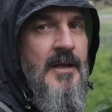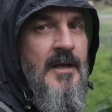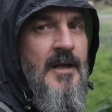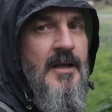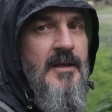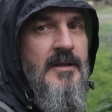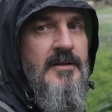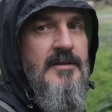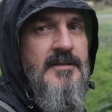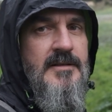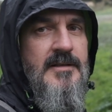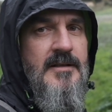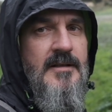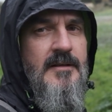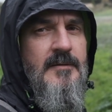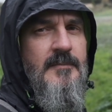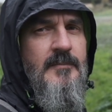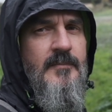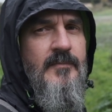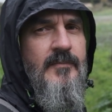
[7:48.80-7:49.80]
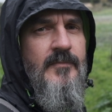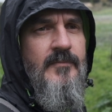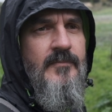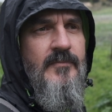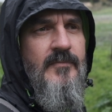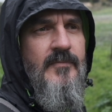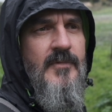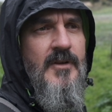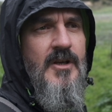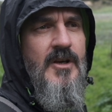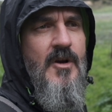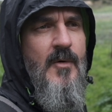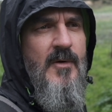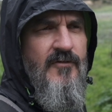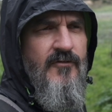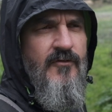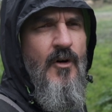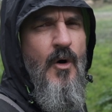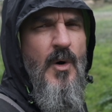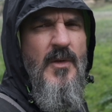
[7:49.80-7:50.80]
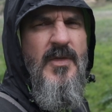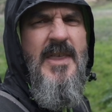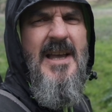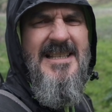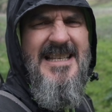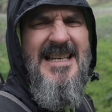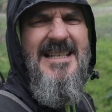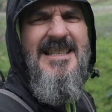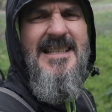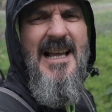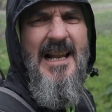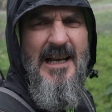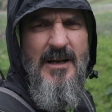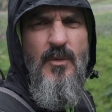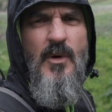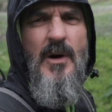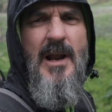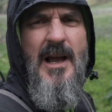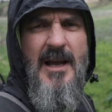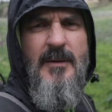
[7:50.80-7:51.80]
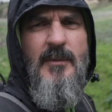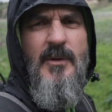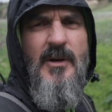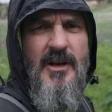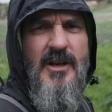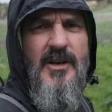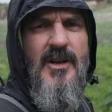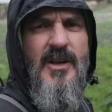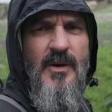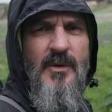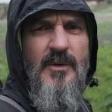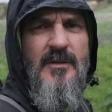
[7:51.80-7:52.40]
And going forward, that's exactly what I'm gonna do.